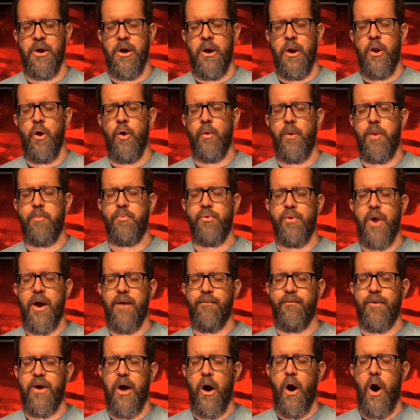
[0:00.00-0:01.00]
Lord, we pray
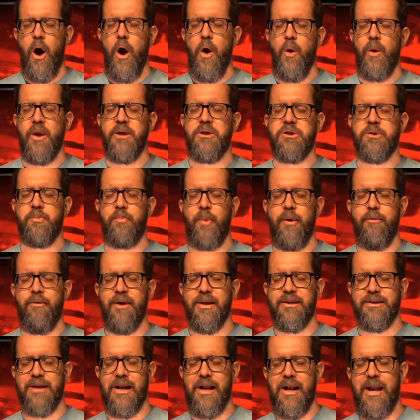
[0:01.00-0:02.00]
for your Holy
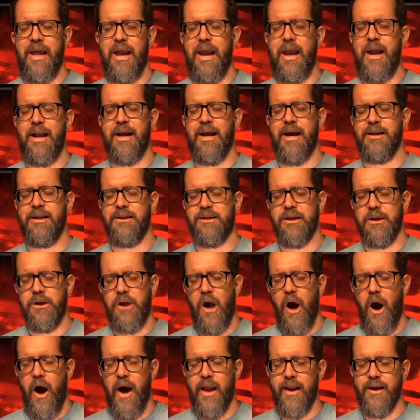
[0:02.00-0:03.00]
Spirit to lead and to
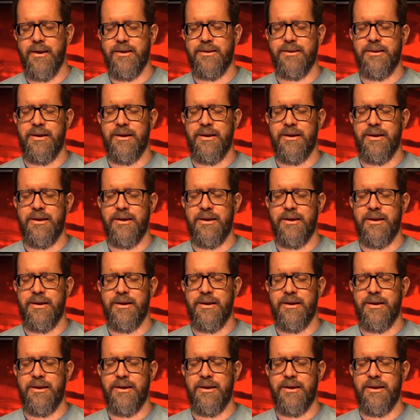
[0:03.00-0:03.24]
guide us,